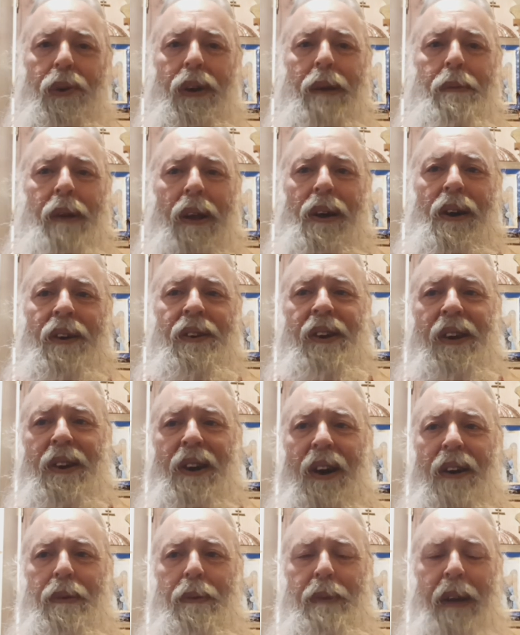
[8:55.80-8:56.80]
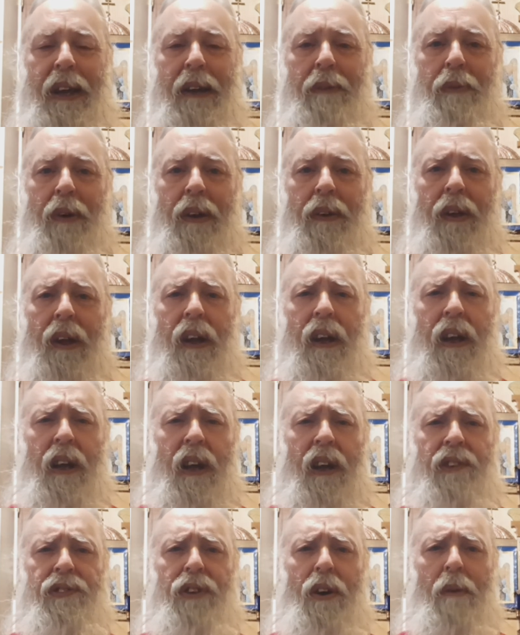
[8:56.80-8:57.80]
belonged to God to begin with.
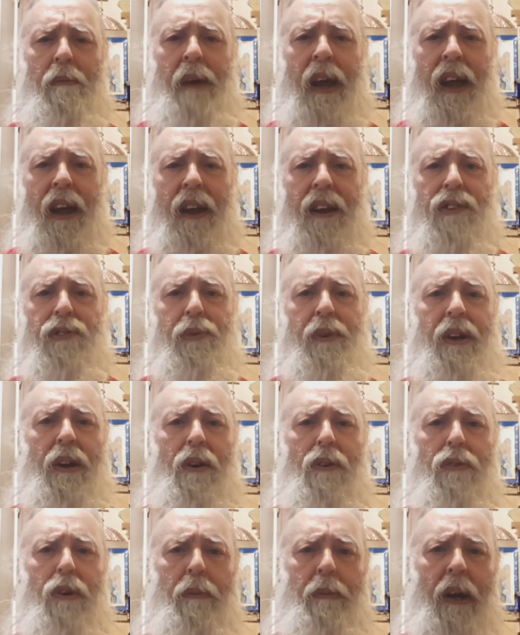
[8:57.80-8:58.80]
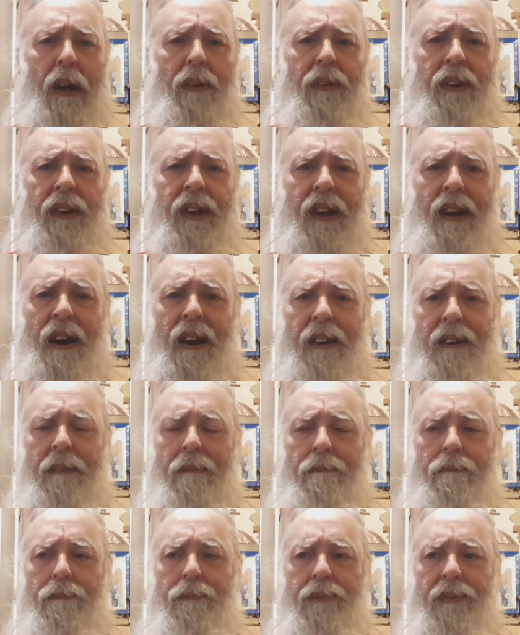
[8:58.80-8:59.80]
So man, as we know, rebelled in the garden,
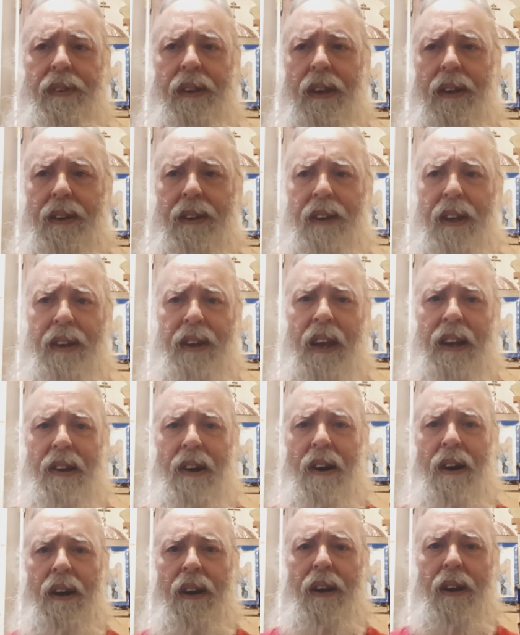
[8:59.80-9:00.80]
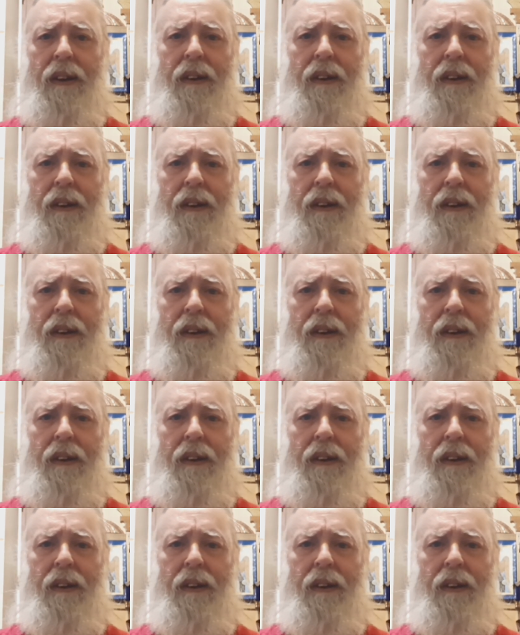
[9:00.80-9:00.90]
did they not? And